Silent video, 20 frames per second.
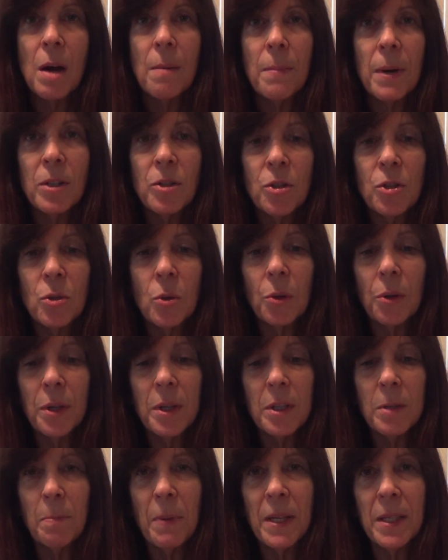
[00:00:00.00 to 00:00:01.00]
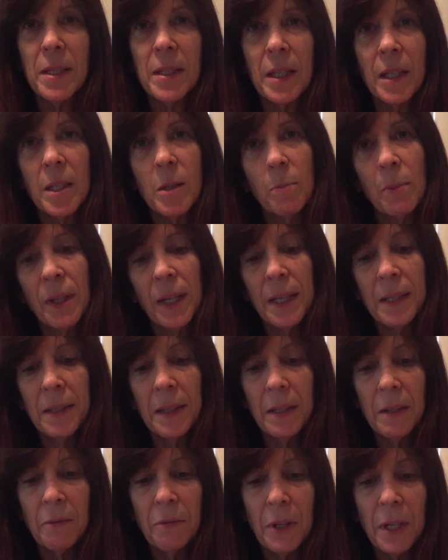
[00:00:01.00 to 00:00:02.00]
My story is best
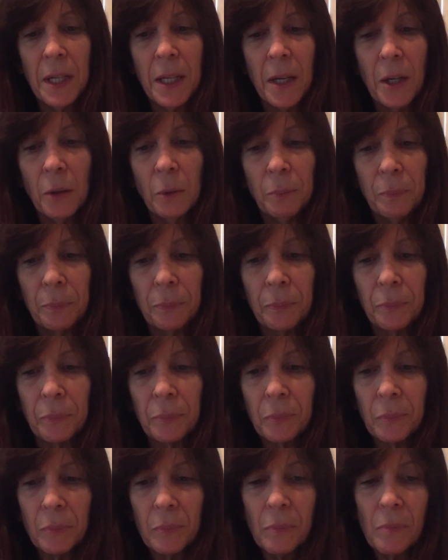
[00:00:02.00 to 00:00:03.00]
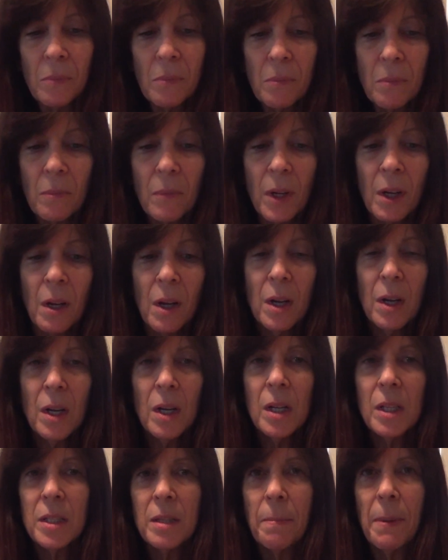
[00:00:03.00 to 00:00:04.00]
explained in a video.
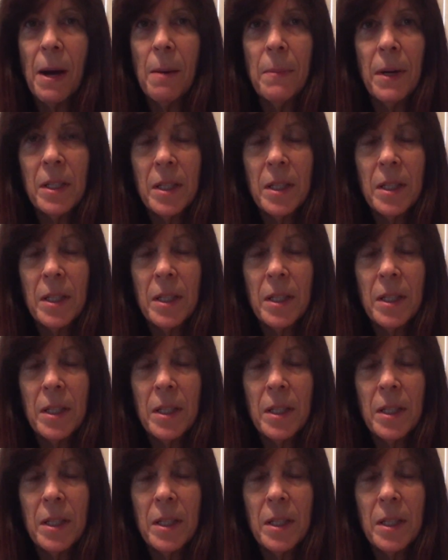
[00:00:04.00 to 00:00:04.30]
It's about